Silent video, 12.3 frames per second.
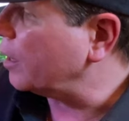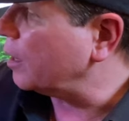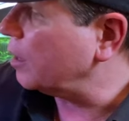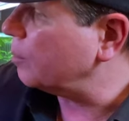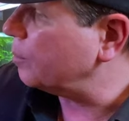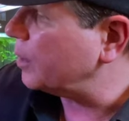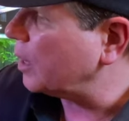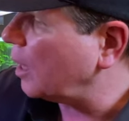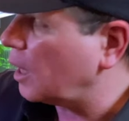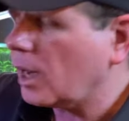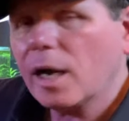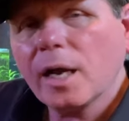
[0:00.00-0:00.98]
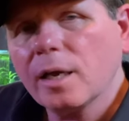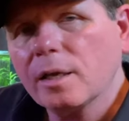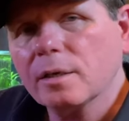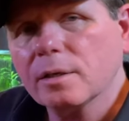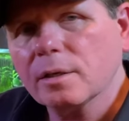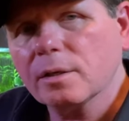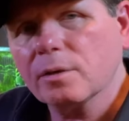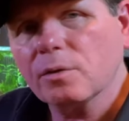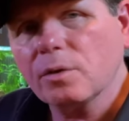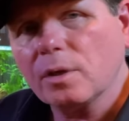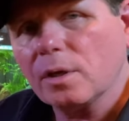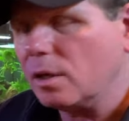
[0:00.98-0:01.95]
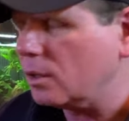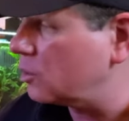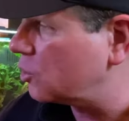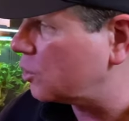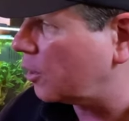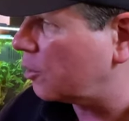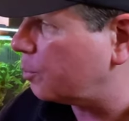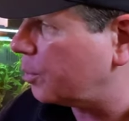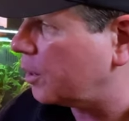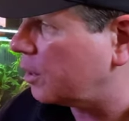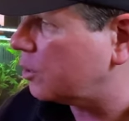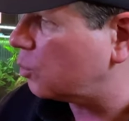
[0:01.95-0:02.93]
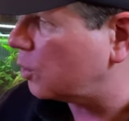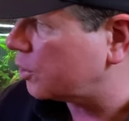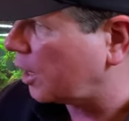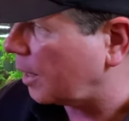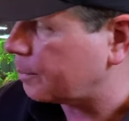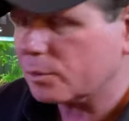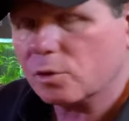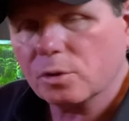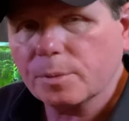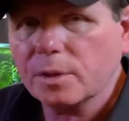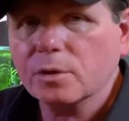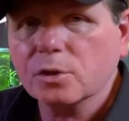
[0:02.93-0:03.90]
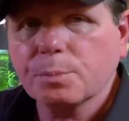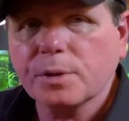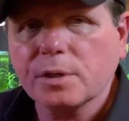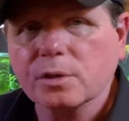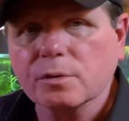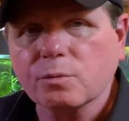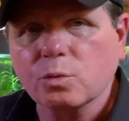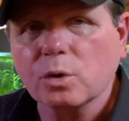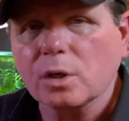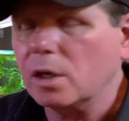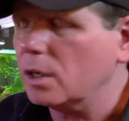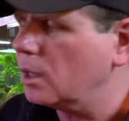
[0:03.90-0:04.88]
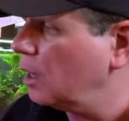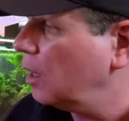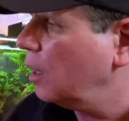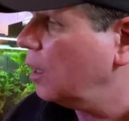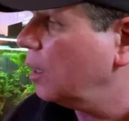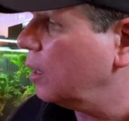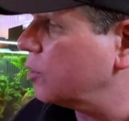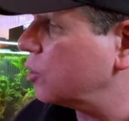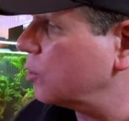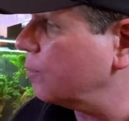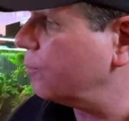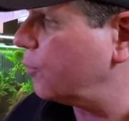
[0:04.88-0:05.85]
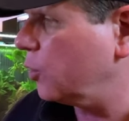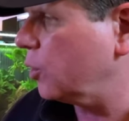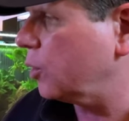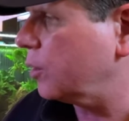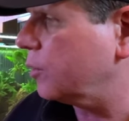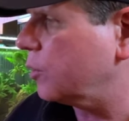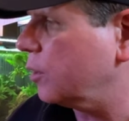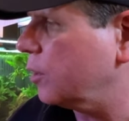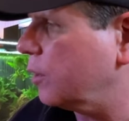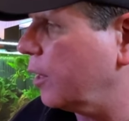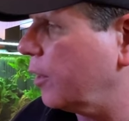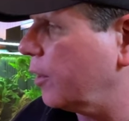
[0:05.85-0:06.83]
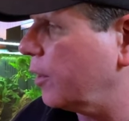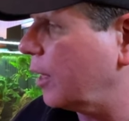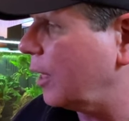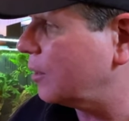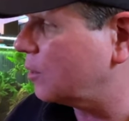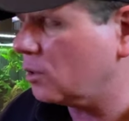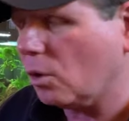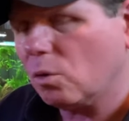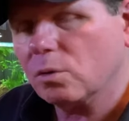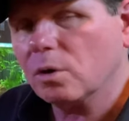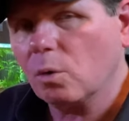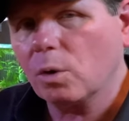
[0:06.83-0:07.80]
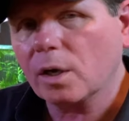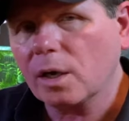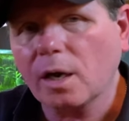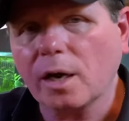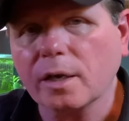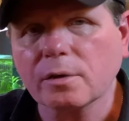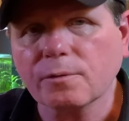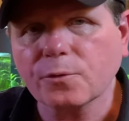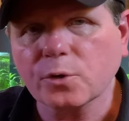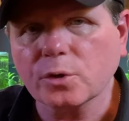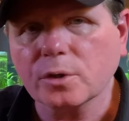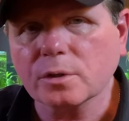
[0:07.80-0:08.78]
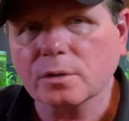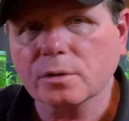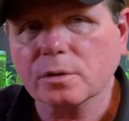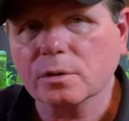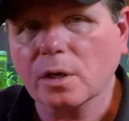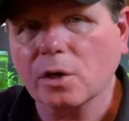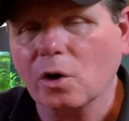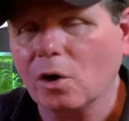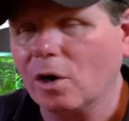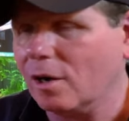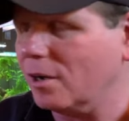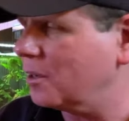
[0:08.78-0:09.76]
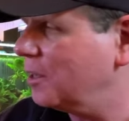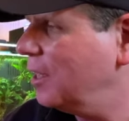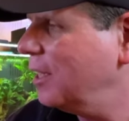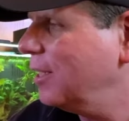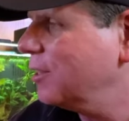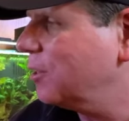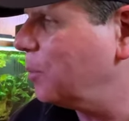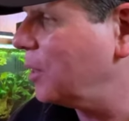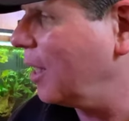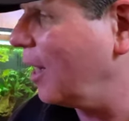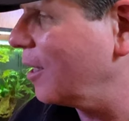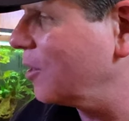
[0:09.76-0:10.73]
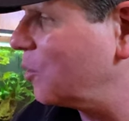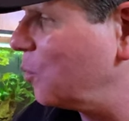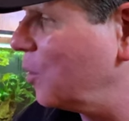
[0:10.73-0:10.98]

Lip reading: in behind the centerpiece, which happens to be this piece of wood, is some ferns in there. And I don't know what kind of ferns they are, to be honest